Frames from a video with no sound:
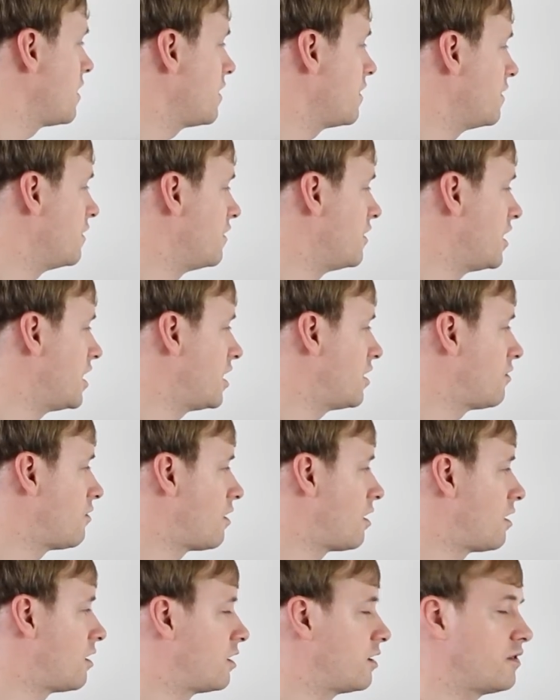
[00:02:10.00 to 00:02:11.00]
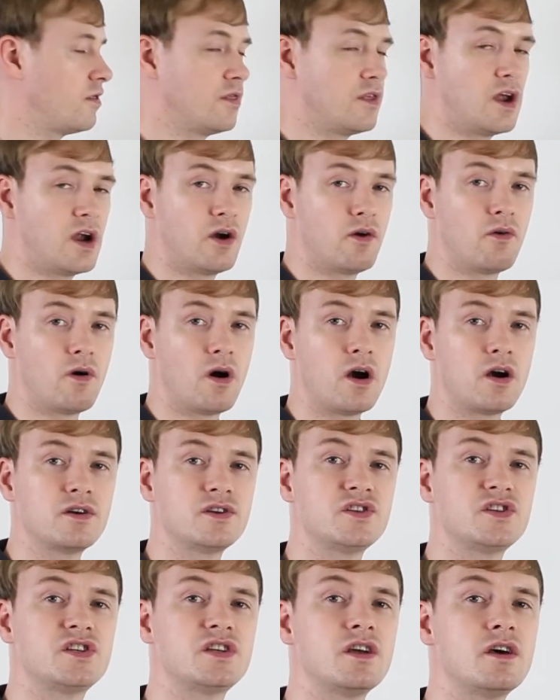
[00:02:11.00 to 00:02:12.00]
There are
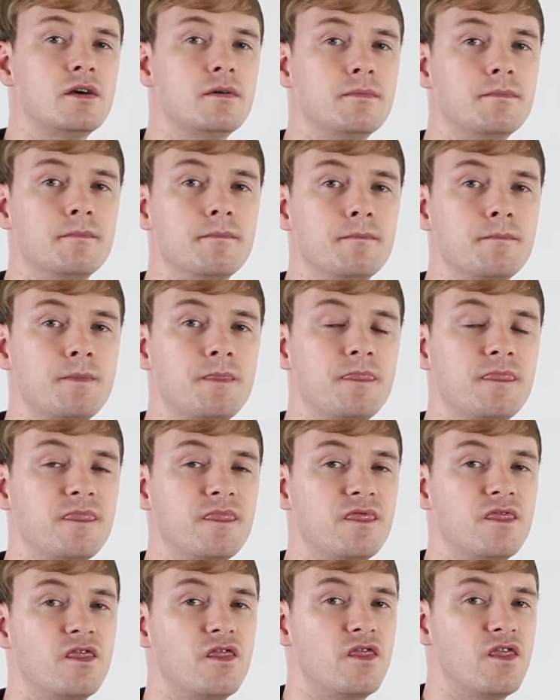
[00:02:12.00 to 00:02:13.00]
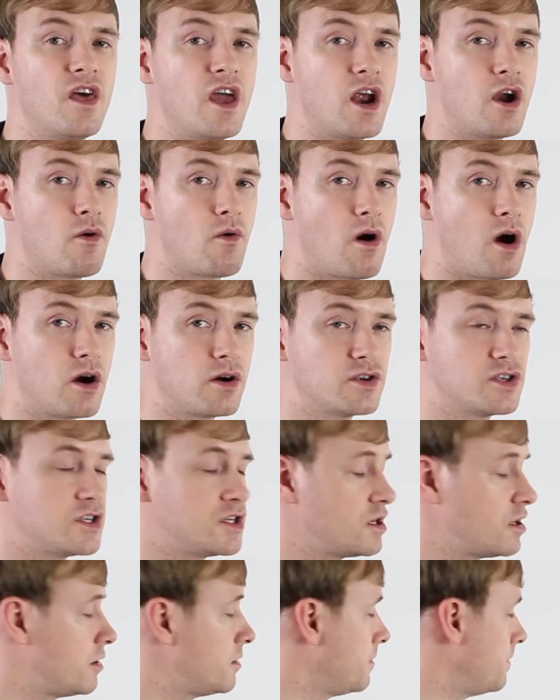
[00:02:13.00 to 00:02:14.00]
some. There are
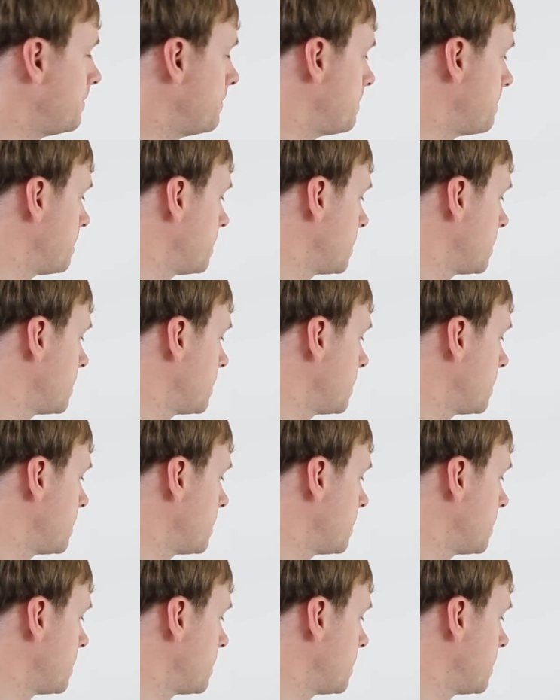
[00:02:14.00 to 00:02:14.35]
some.